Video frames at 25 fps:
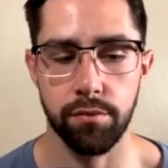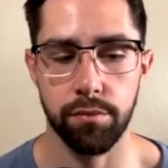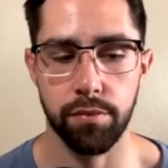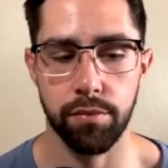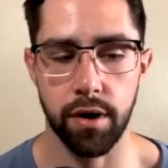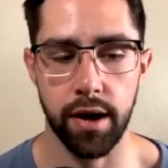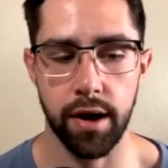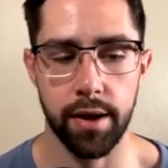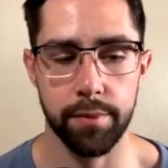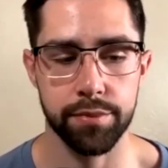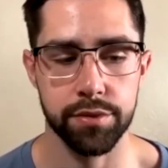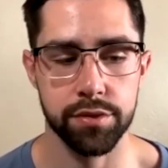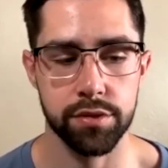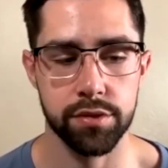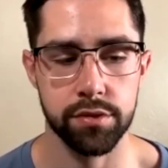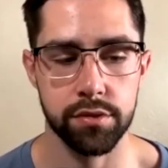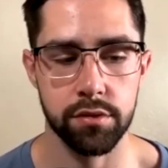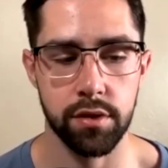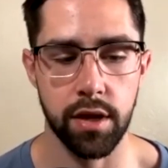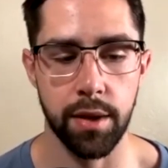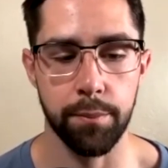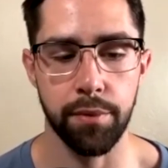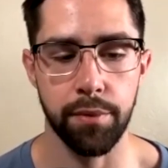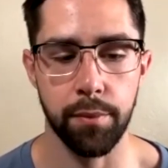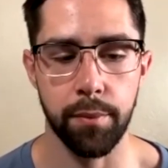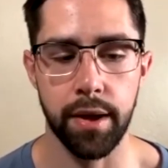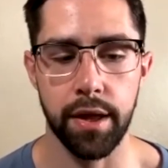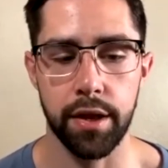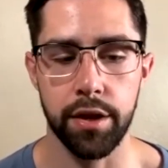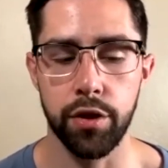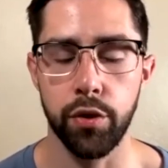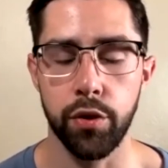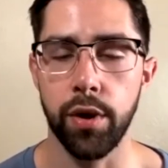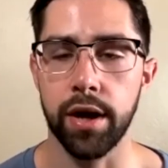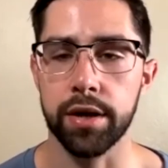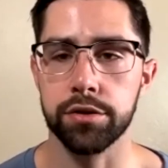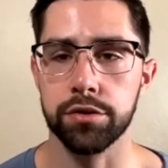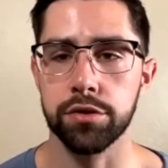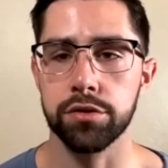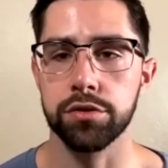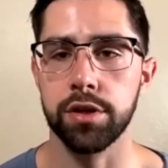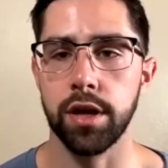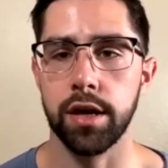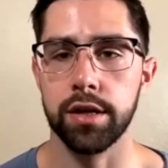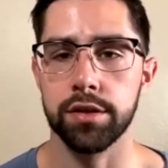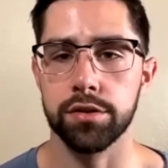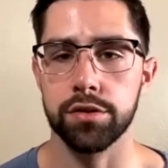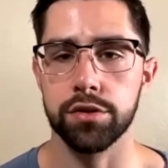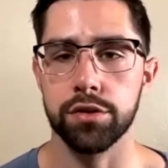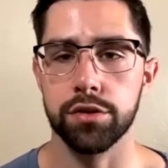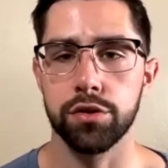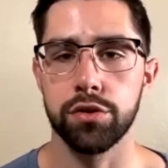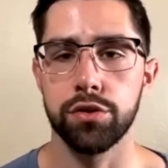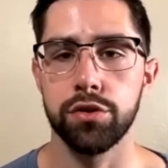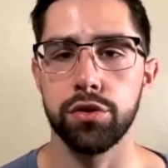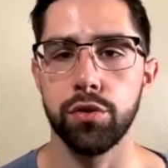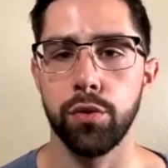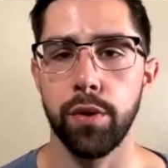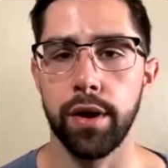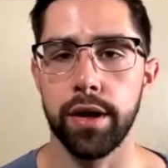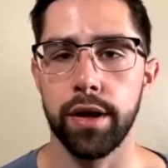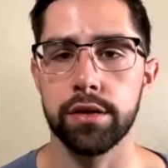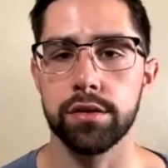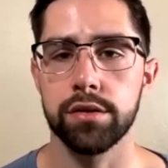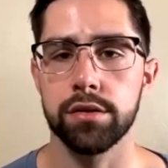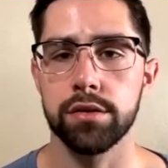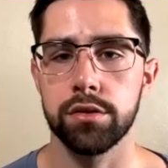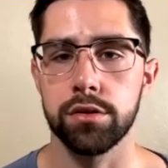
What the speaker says: perhaps implement new exercises or new ways